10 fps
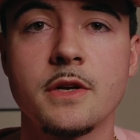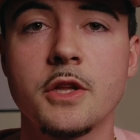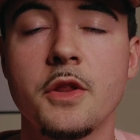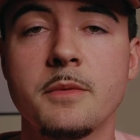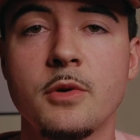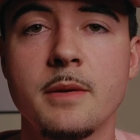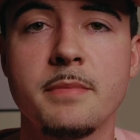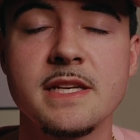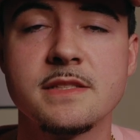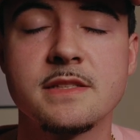they're a clothing
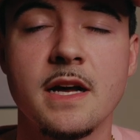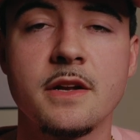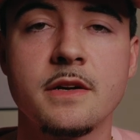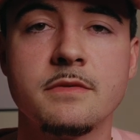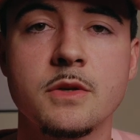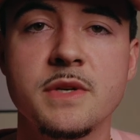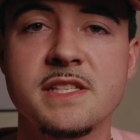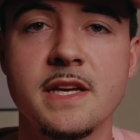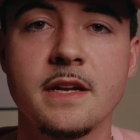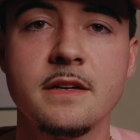brand based out of
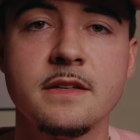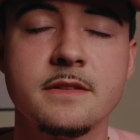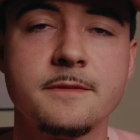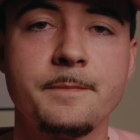Louisiana,